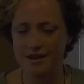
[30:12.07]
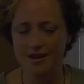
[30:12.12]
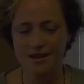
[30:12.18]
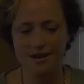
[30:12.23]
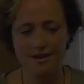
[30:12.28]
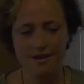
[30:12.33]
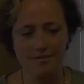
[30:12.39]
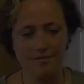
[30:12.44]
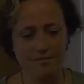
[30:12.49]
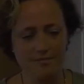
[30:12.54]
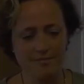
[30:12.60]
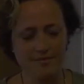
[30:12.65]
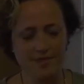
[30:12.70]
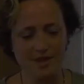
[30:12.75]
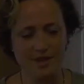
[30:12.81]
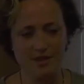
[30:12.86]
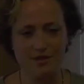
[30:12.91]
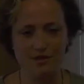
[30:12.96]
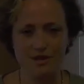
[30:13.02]
You
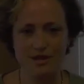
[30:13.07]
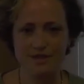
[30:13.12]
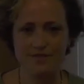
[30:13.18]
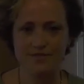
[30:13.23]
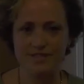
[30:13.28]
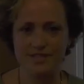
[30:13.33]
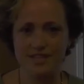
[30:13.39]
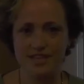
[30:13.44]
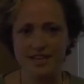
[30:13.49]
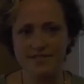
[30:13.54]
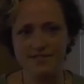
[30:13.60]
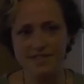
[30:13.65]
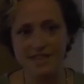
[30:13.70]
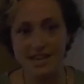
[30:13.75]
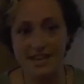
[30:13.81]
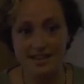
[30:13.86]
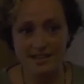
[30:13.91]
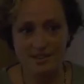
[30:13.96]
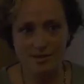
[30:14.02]
know, if
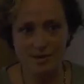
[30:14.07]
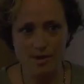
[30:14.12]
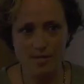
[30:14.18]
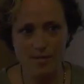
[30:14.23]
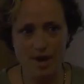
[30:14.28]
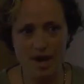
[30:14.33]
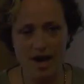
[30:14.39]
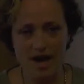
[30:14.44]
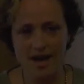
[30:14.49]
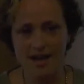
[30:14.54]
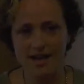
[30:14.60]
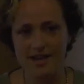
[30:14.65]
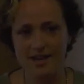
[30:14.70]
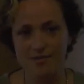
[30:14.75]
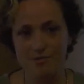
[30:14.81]
days went by,